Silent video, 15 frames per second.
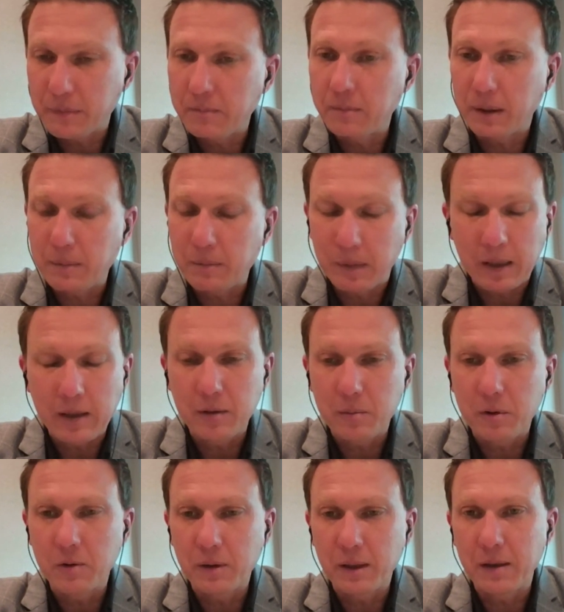many
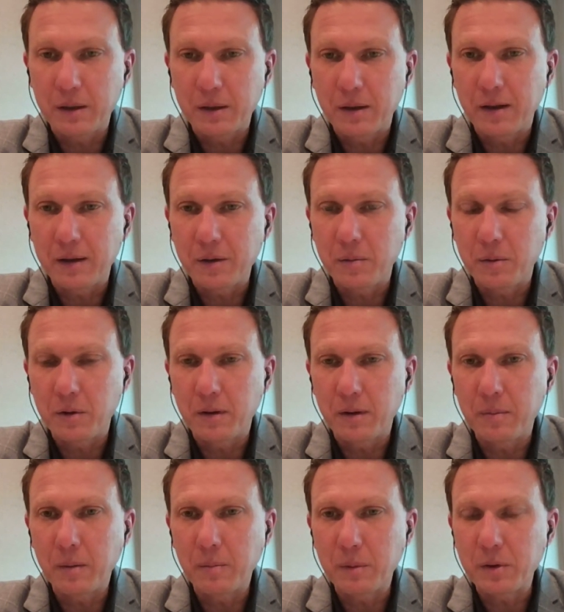
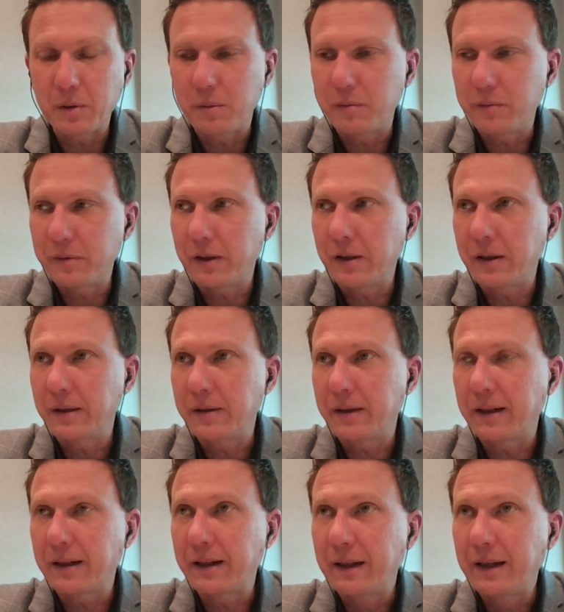community members will find
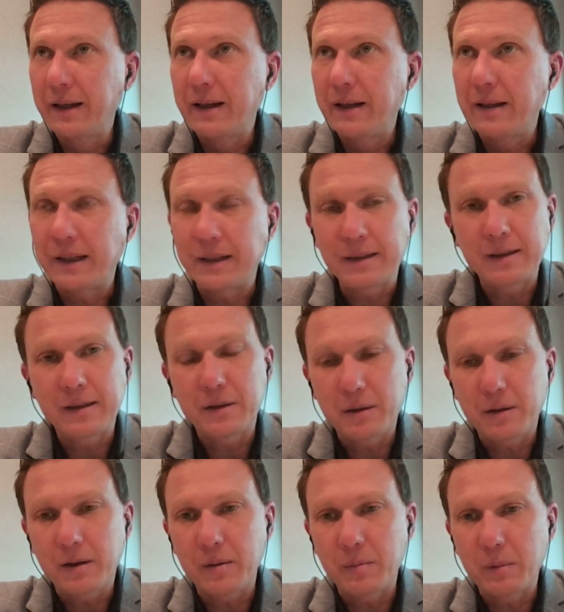that that's the
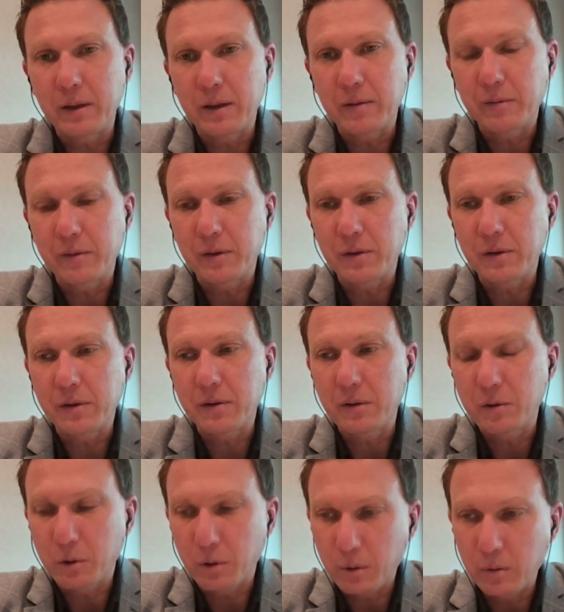time when they first
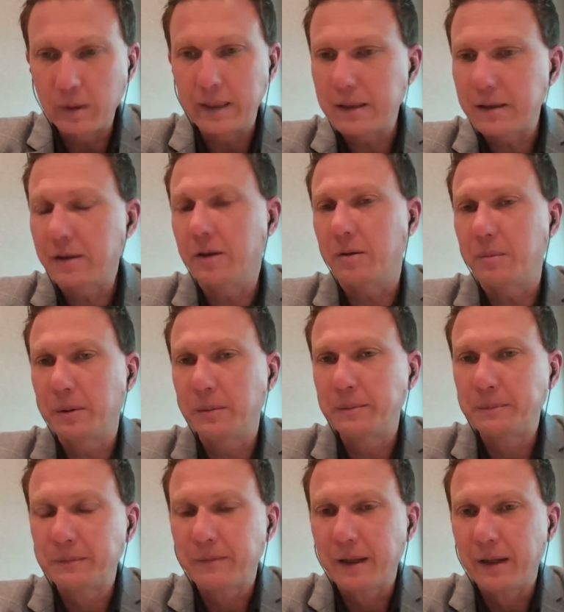truly stop.
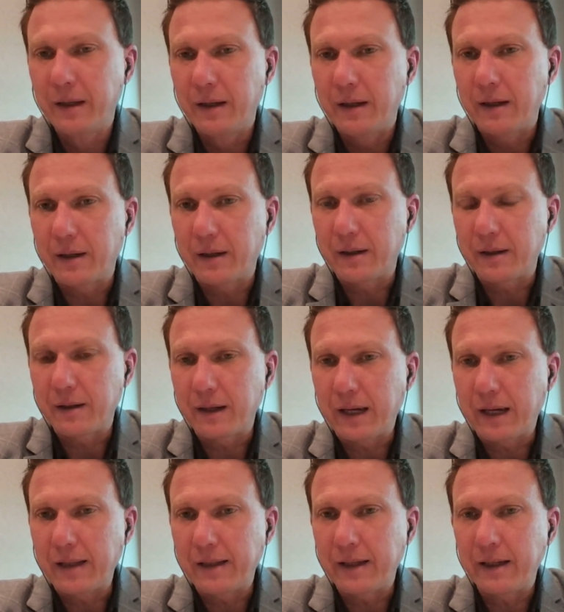
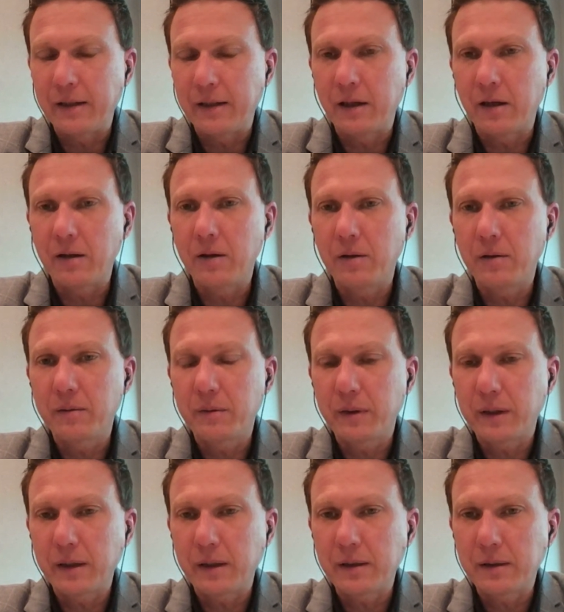And then a lot of
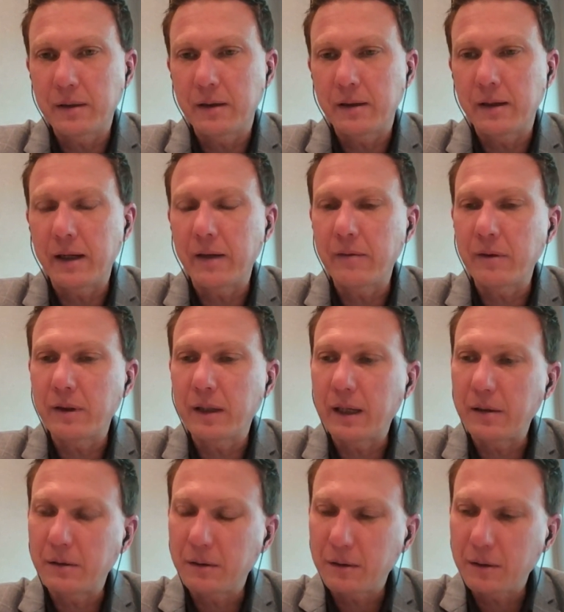things that they haven't
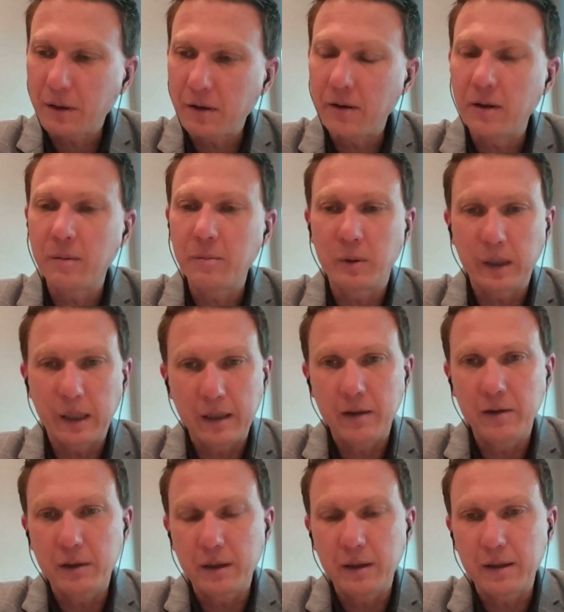had time or
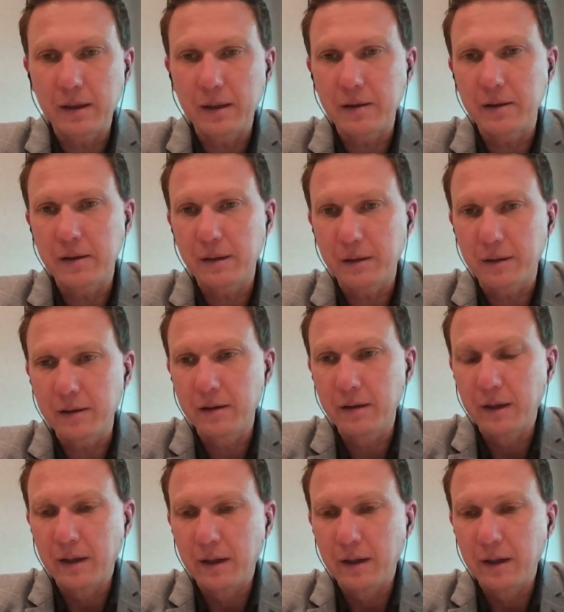energy to consider